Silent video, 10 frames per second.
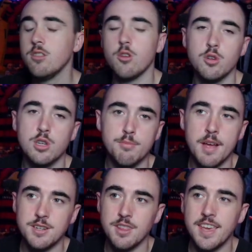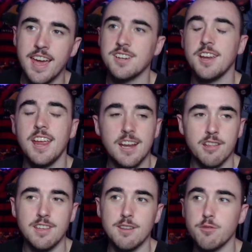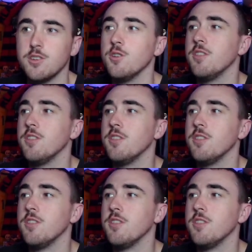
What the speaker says: just splashing the cash and getting nothing in return.